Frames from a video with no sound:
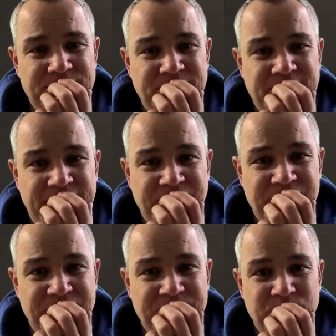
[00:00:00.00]

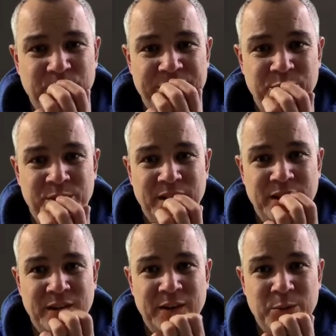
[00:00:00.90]
Yes, we do.
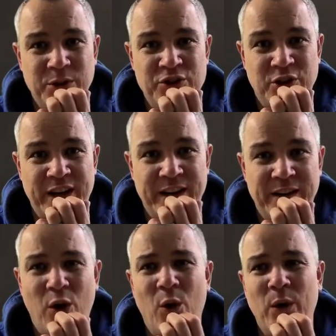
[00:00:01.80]
We chuck it.
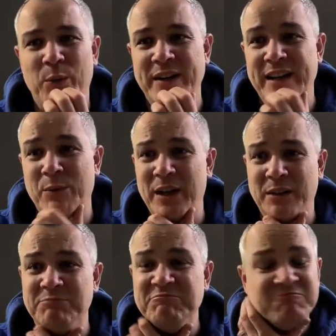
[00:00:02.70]
Oh, it went down
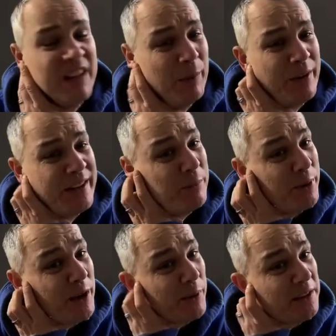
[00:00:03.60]
well. That went down
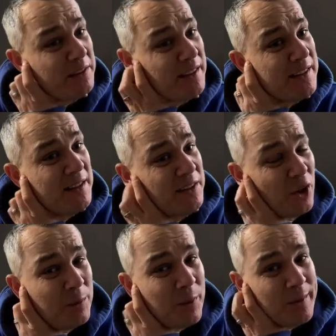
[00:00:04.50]
pretty well.
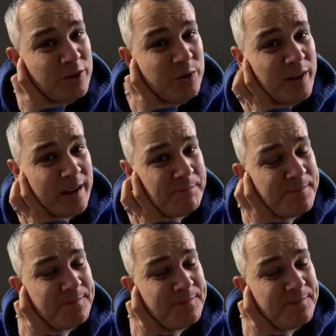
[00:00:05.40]
Normally when I do that,